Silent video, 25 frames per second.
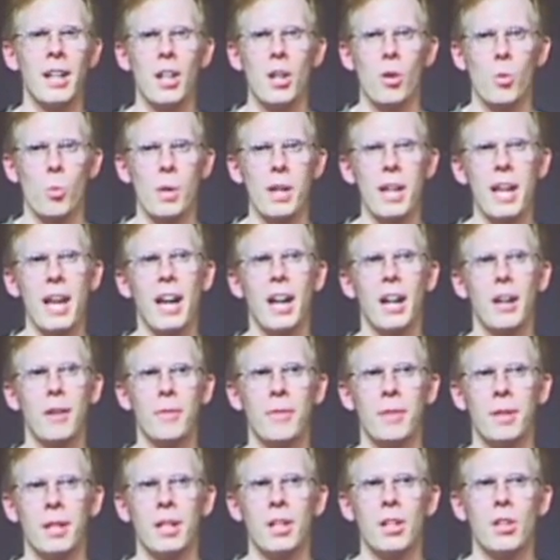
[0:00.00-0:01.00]
We
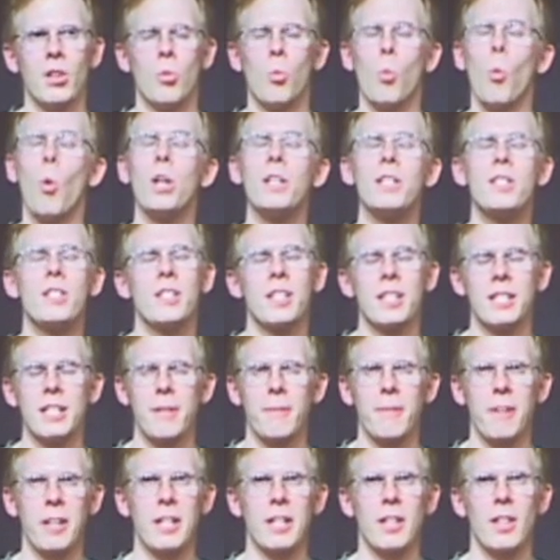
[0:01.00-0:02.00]
have one
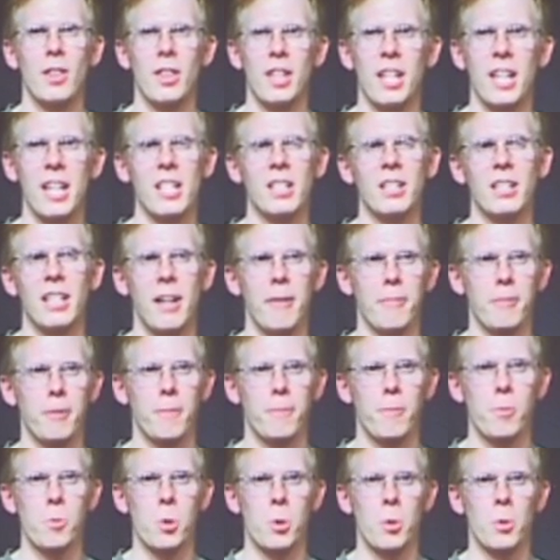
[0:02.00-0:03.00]
significant thing left
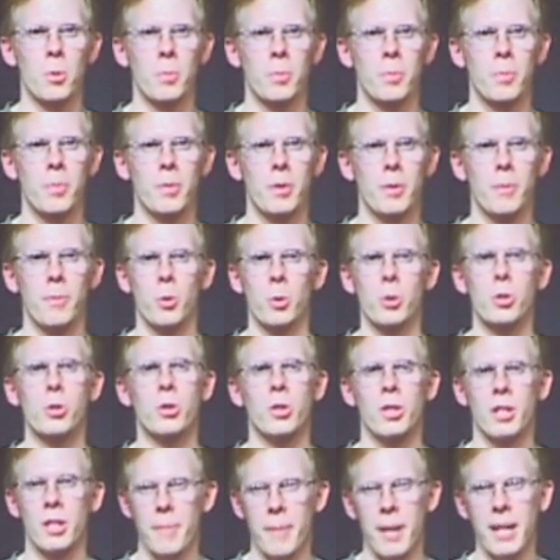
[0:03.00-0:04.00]
for
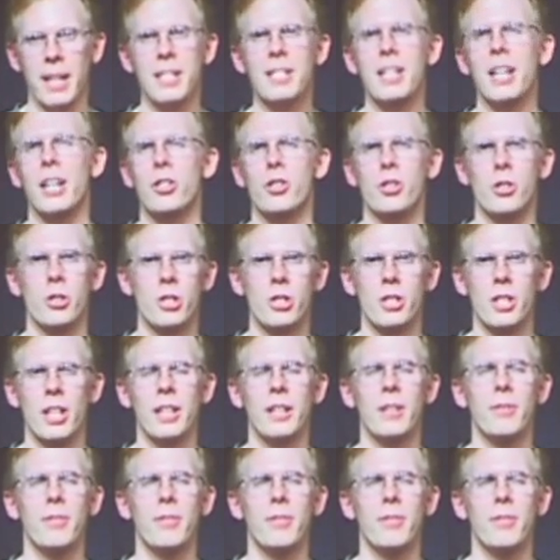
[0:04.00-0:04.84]
the mega texture side of